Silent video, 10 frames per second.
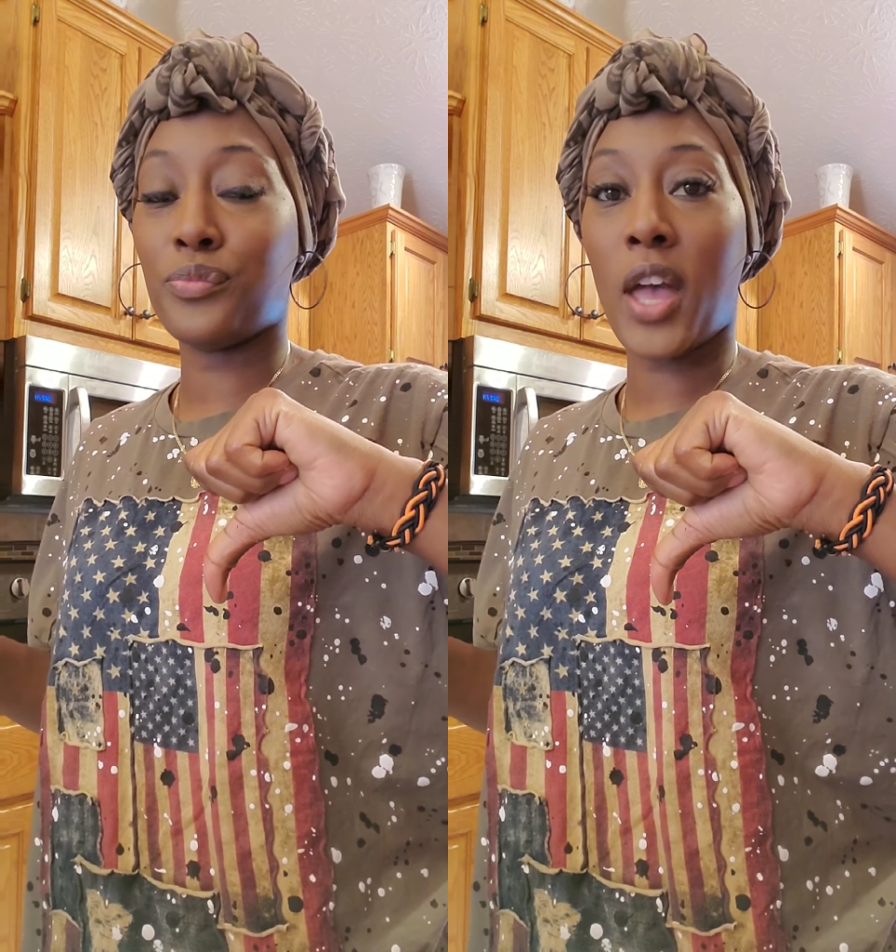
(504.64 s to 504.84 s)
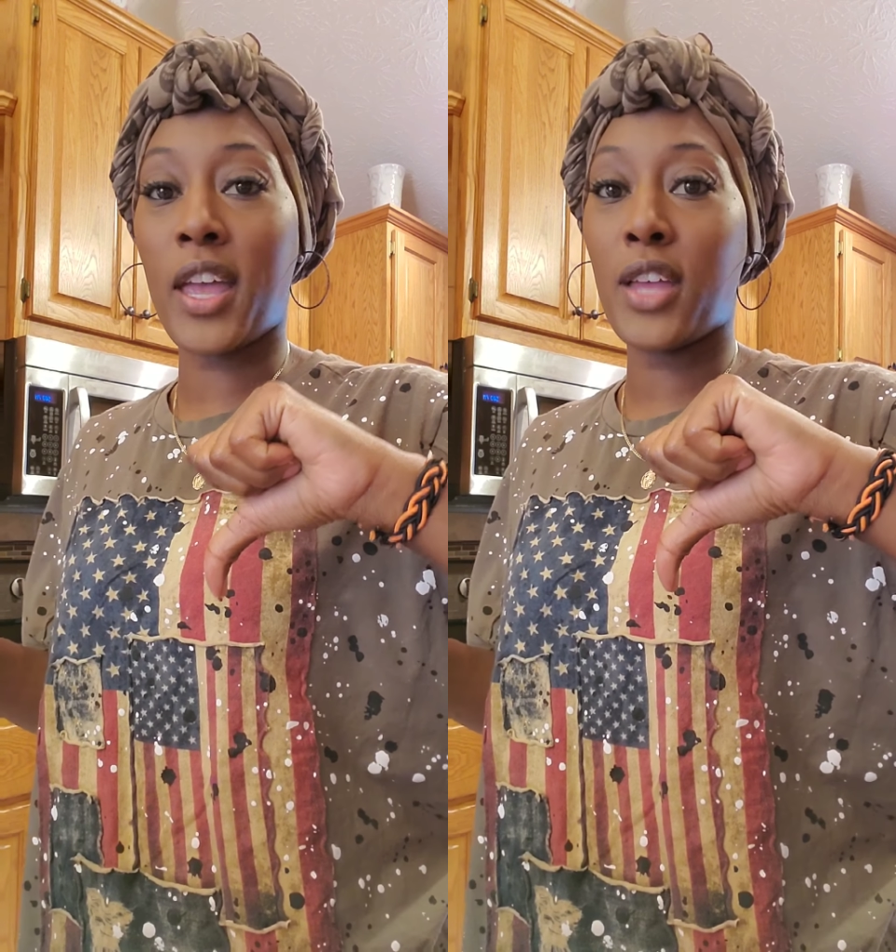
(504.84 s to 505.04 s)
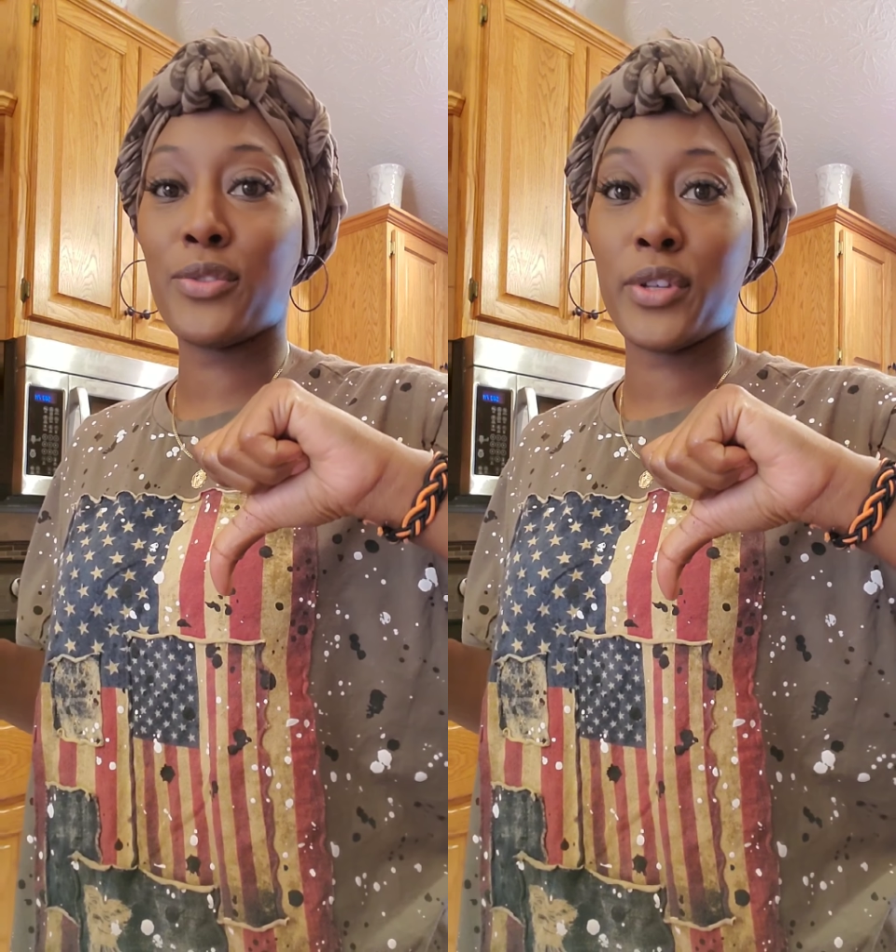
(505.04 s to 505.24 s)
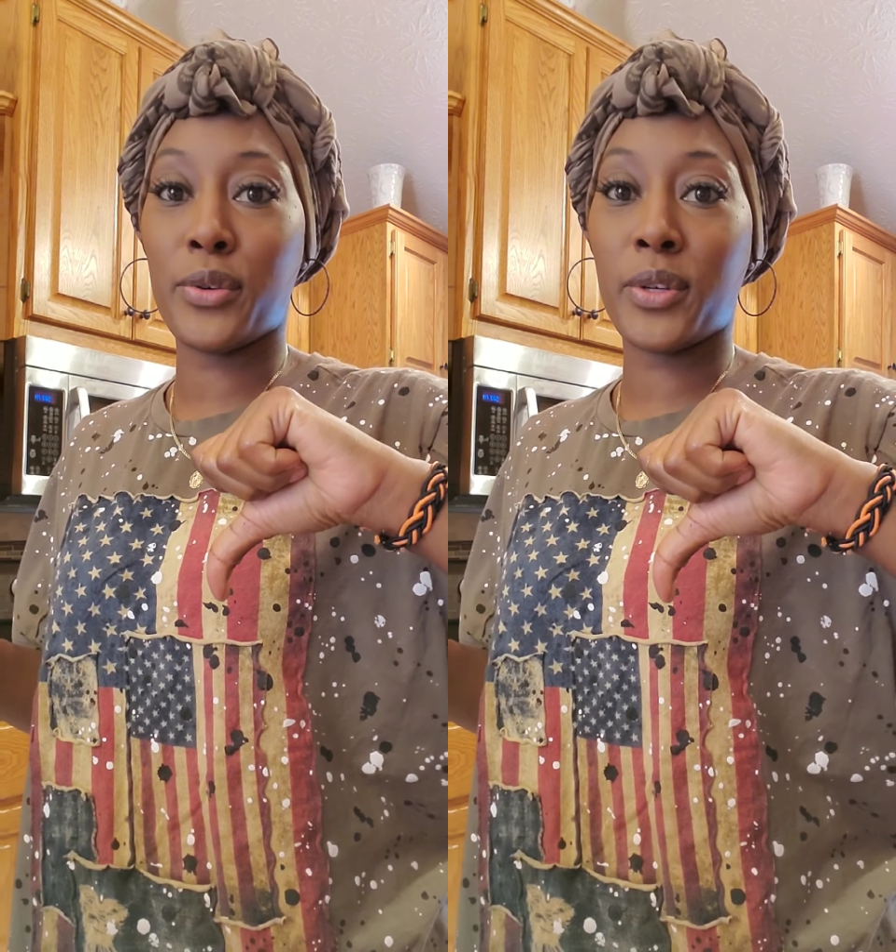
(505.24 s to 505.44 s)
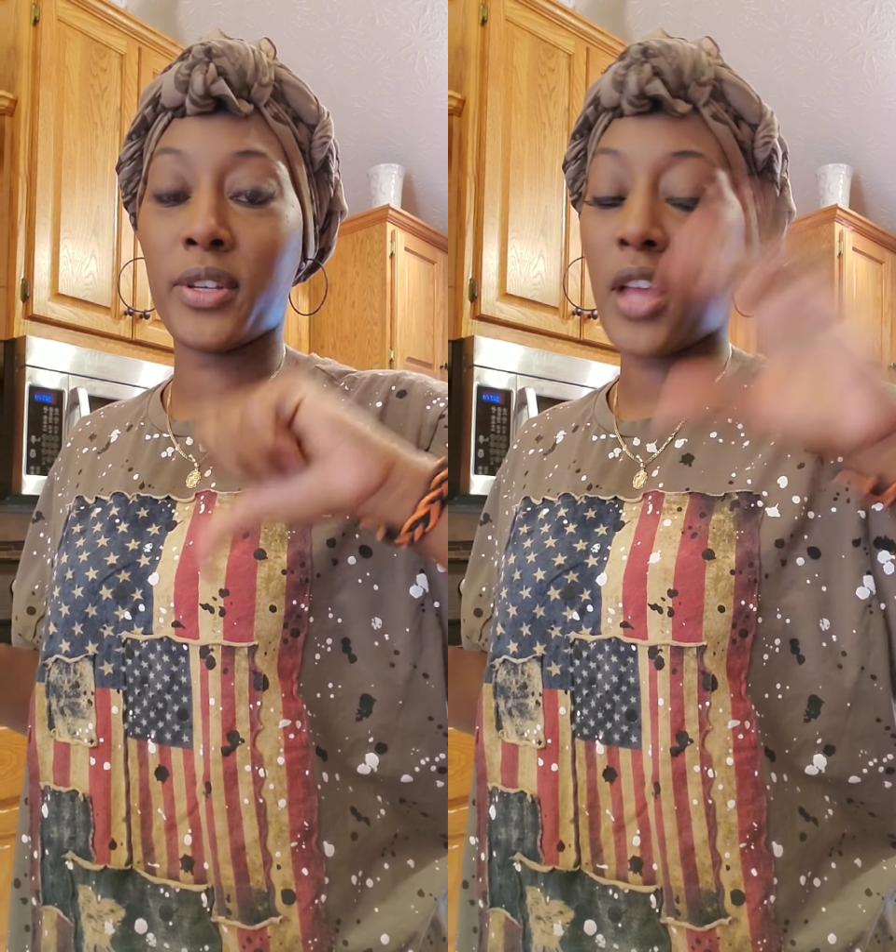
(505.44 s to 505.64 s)
can't
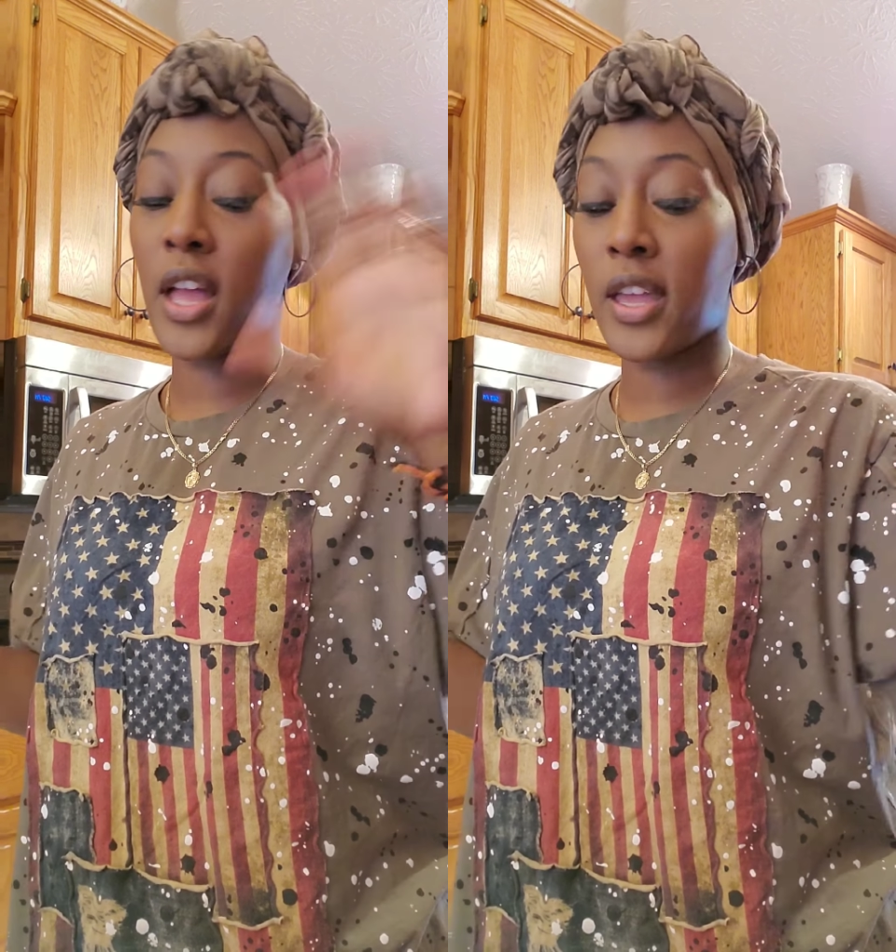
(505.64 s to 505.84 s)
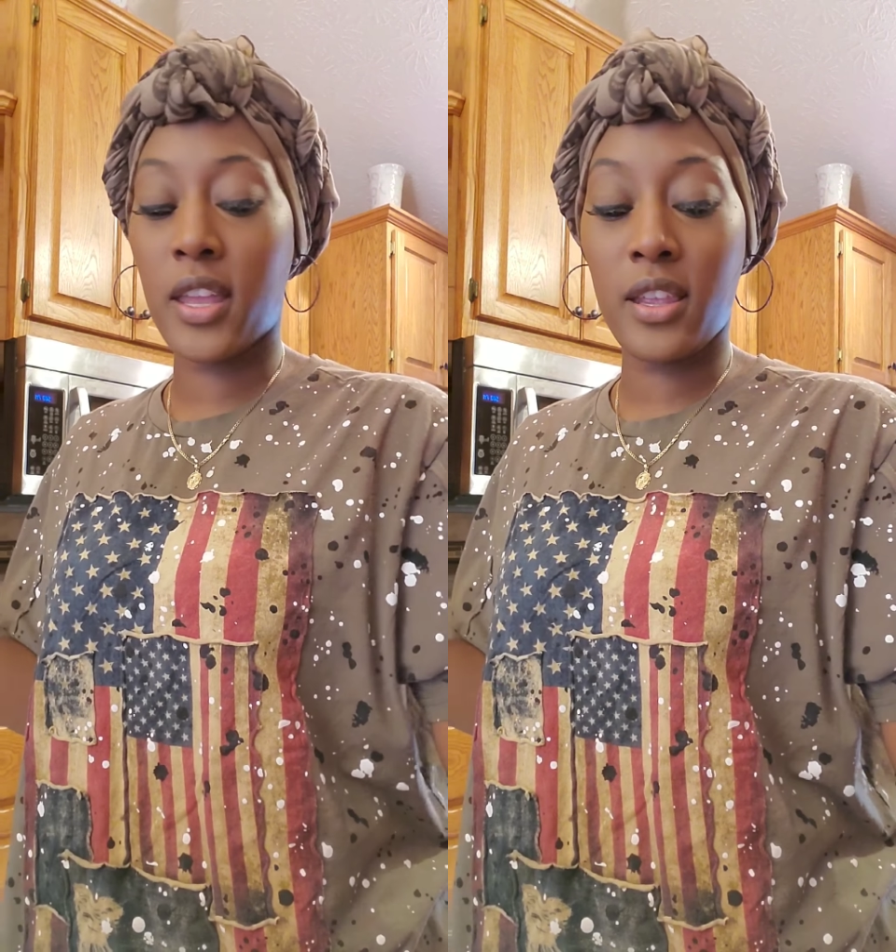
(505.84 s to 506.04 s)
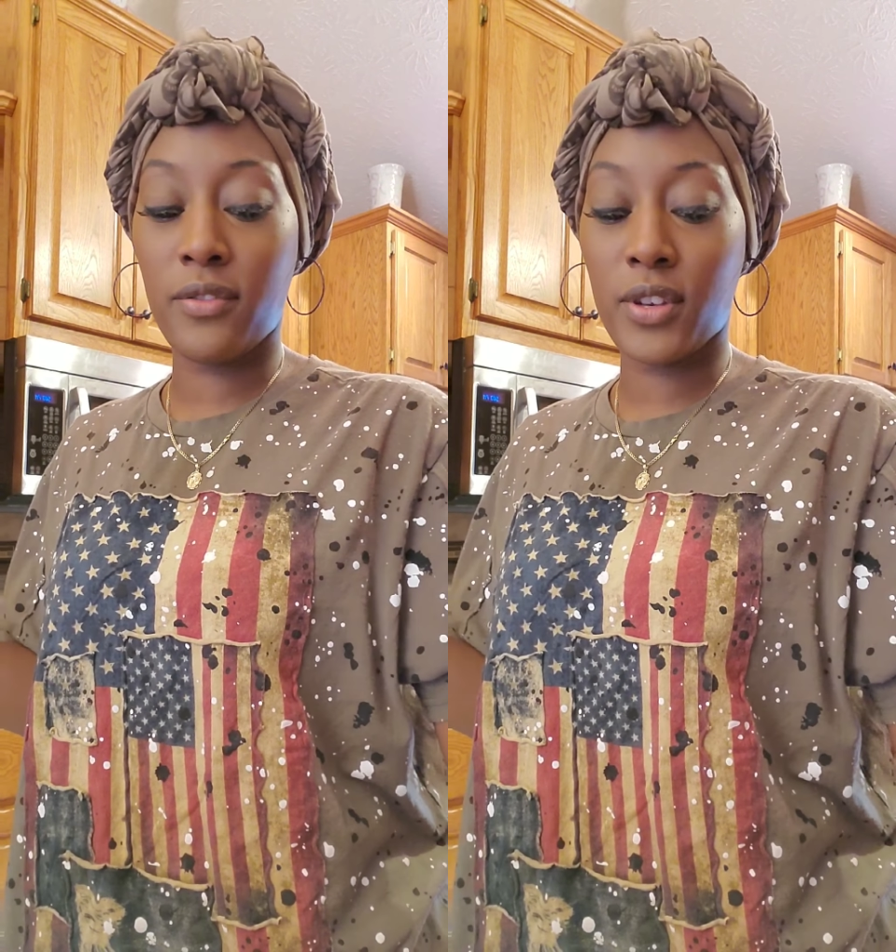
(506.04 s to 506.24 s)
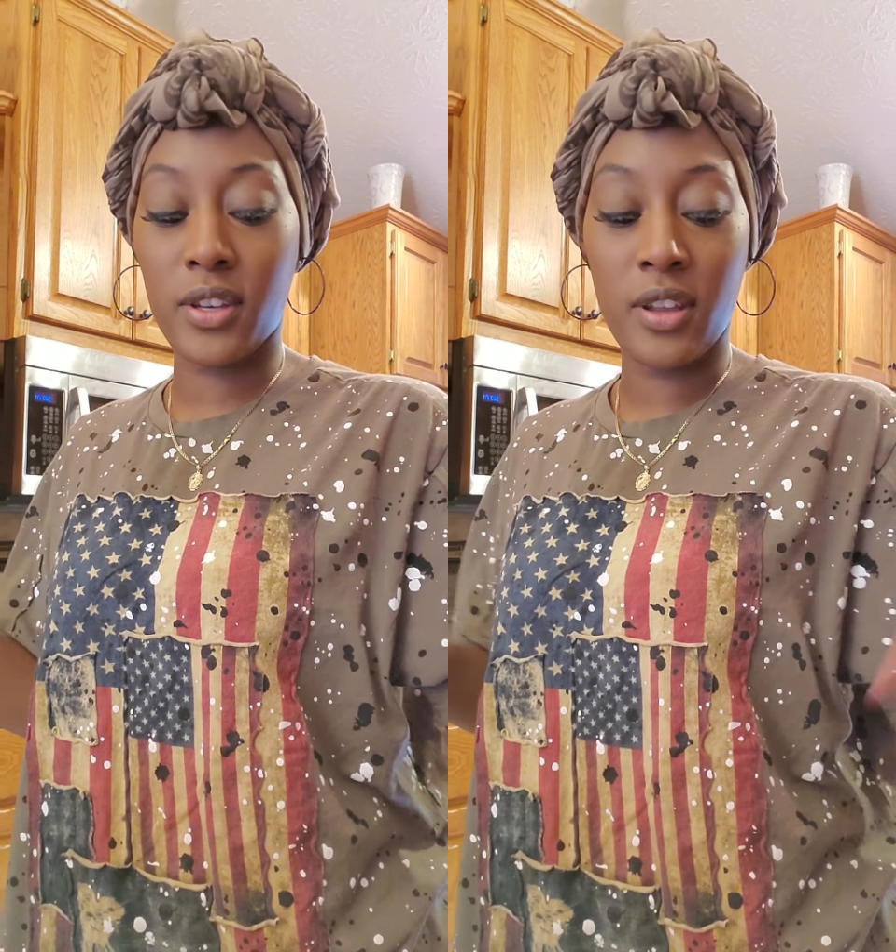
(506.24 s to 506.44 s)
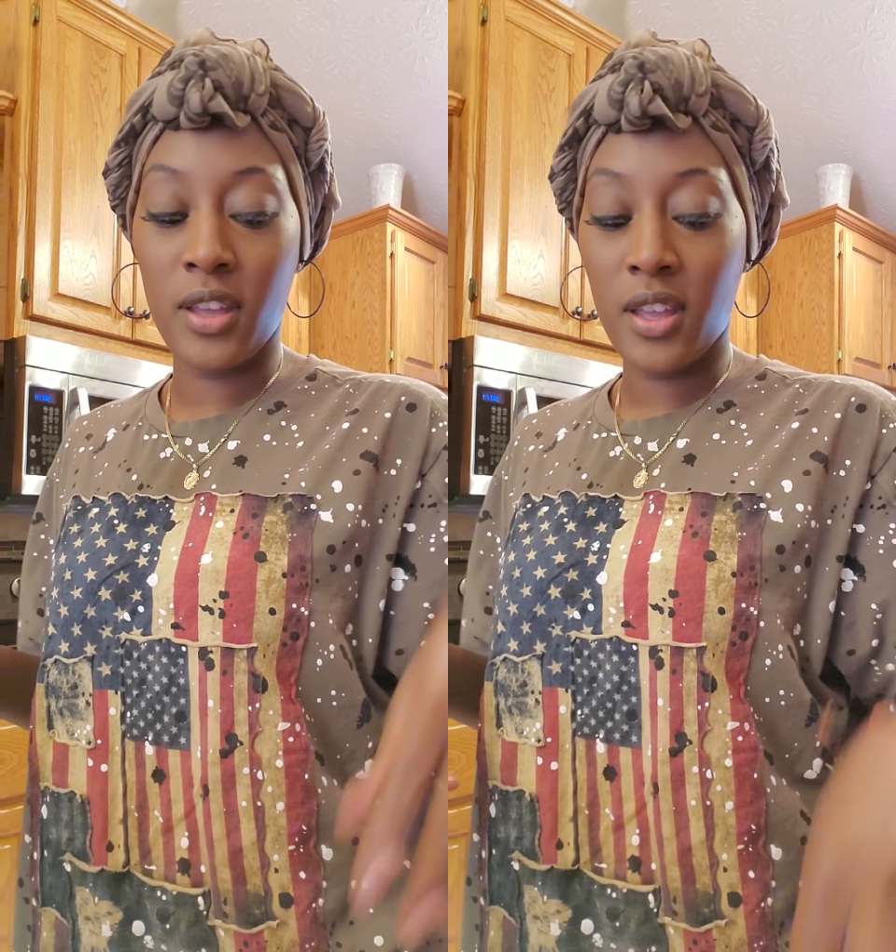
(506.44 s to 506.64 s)
do it.
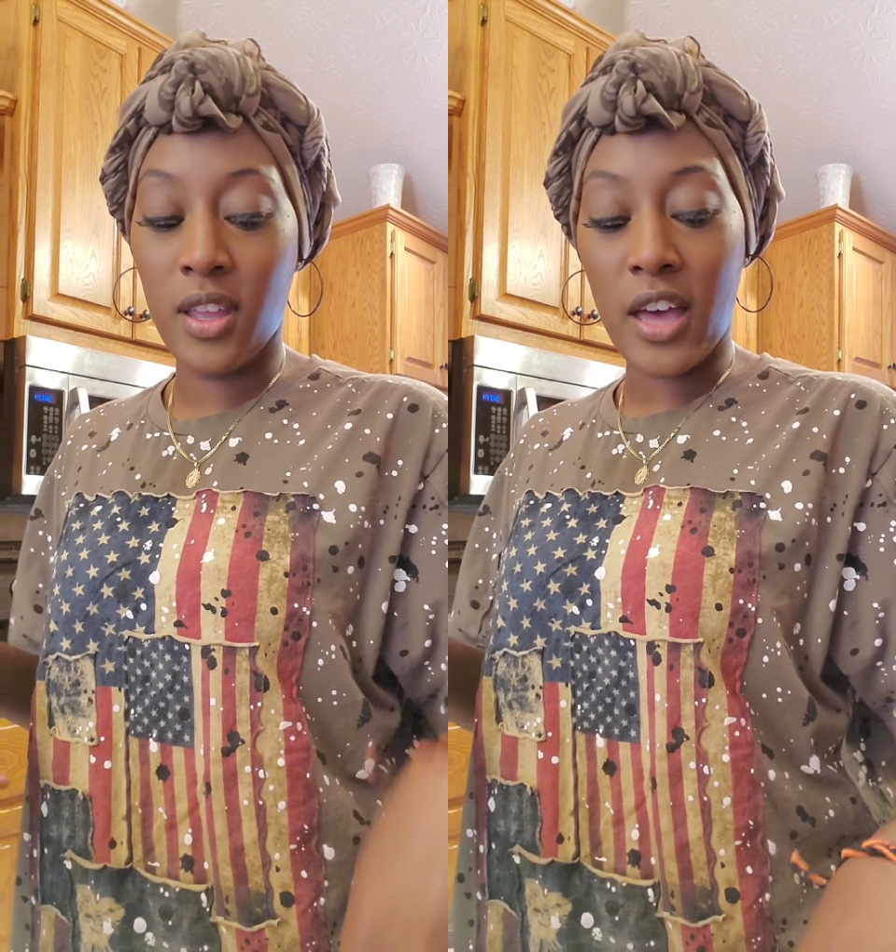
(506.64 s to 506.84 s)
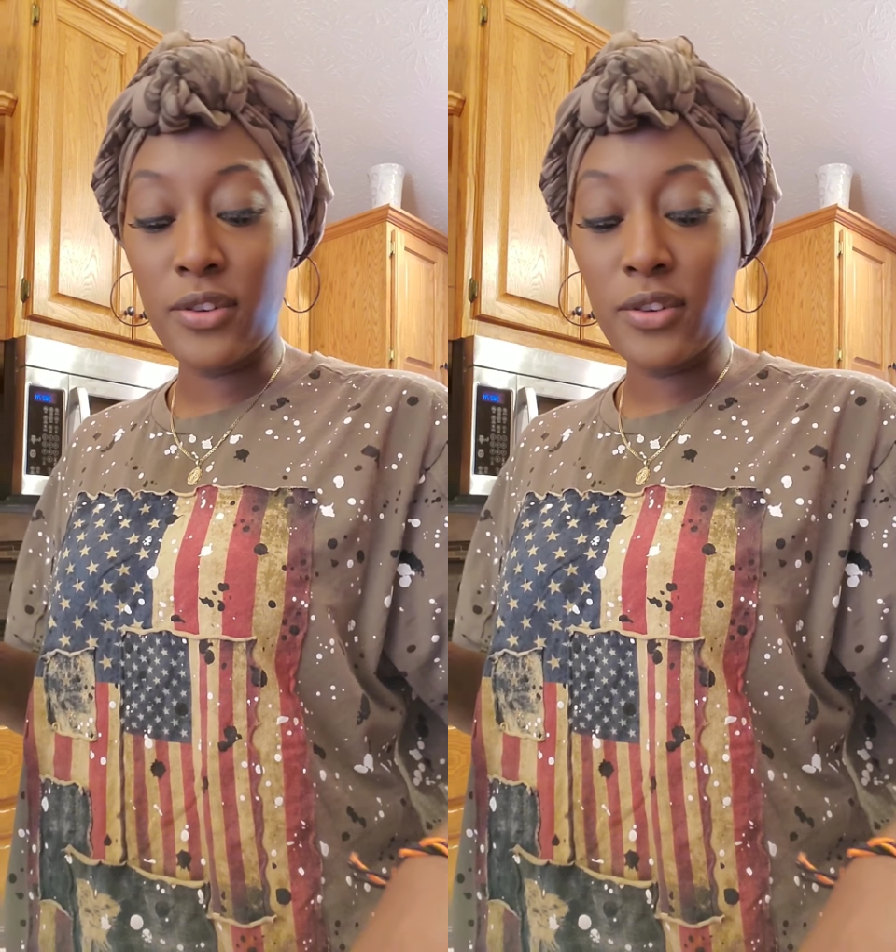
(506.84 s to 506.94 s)
I